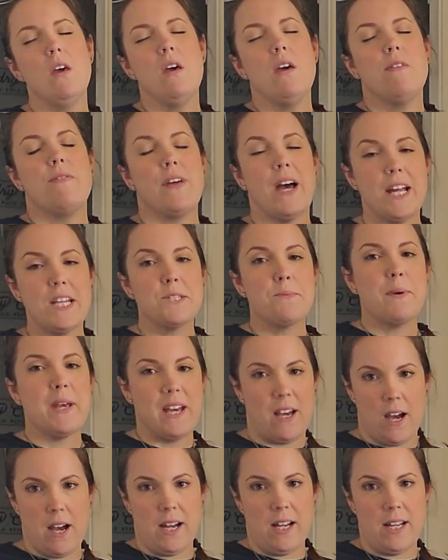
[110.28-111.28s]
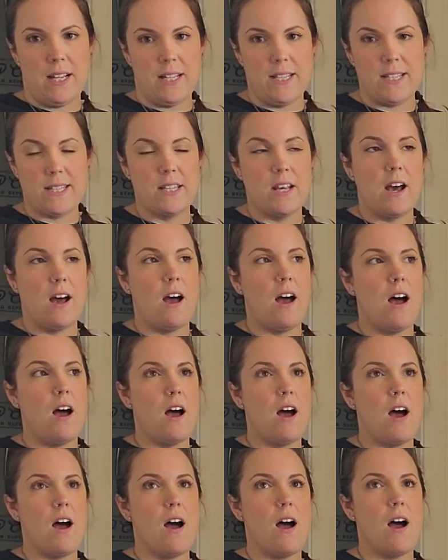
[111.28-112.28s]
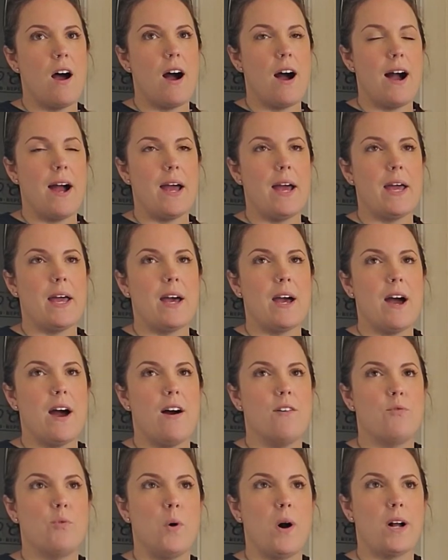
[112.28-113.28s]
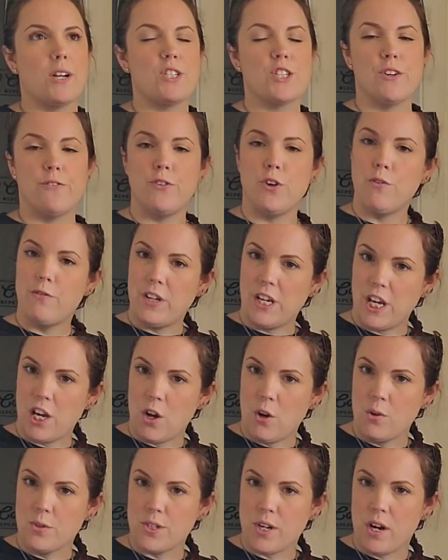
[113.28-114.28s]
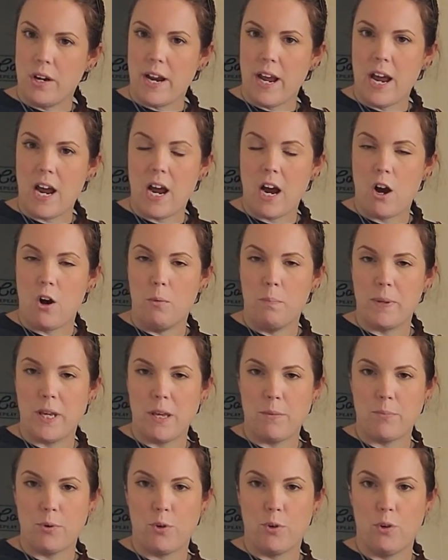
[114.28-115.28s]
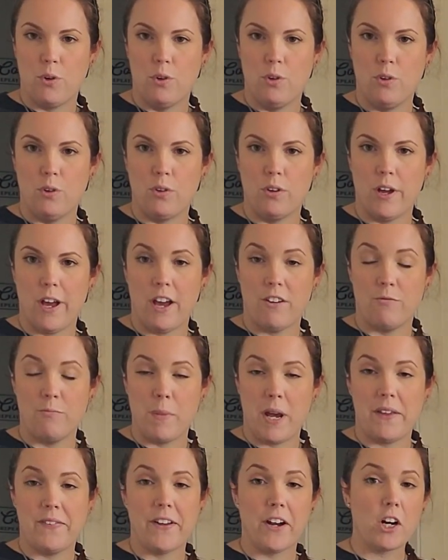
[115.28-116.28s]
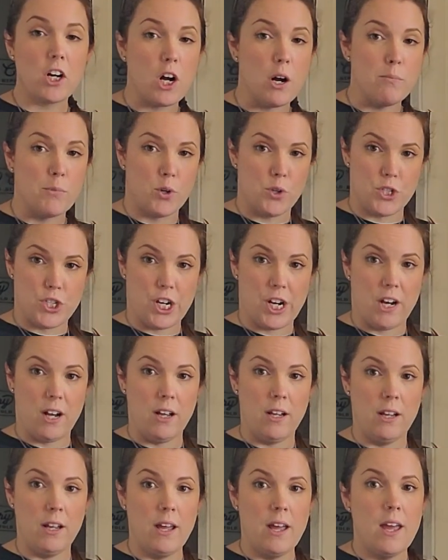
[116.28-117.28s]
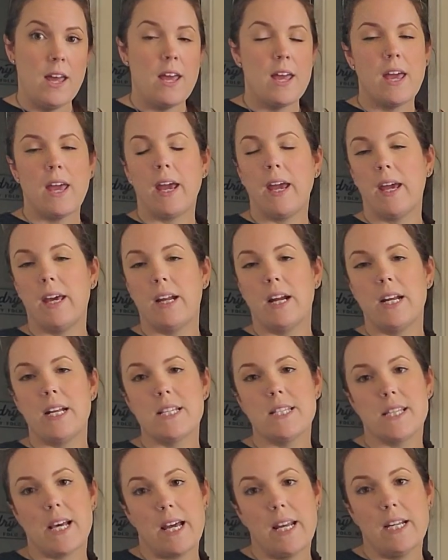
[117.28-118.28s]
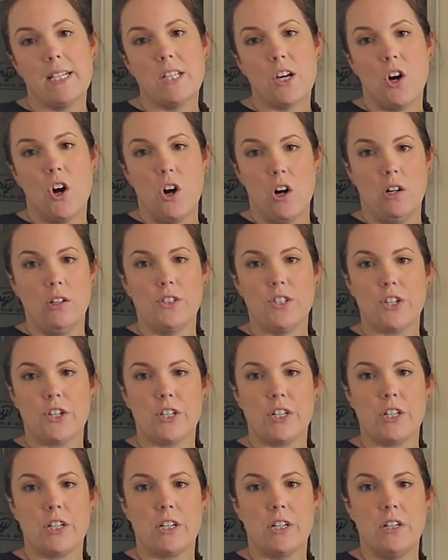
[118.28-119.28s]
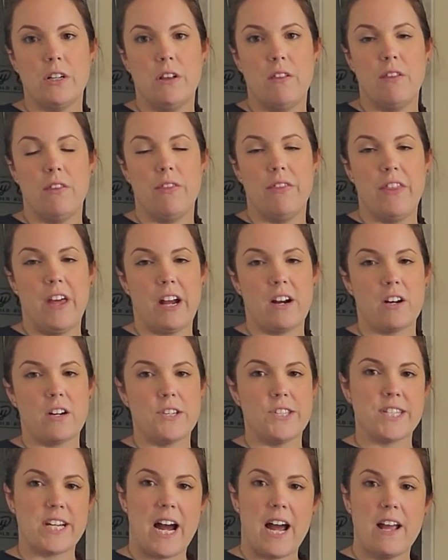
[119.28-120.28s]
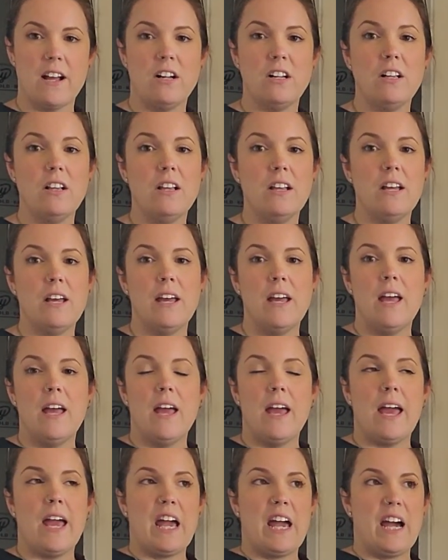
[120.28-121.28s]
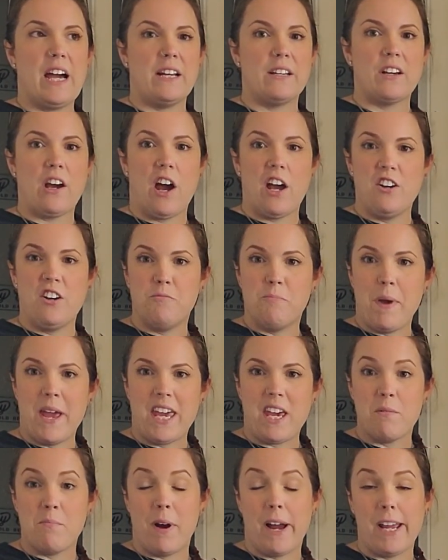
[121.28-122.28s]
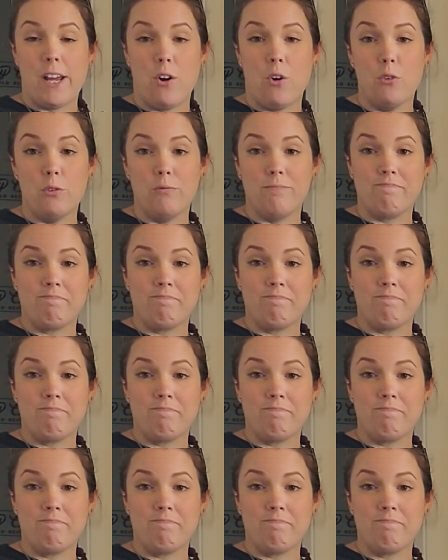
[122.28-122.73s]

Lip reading: That's because I have watched a few videos on how people have made their kombucha, and I decided to alter their style and kind of make it my own.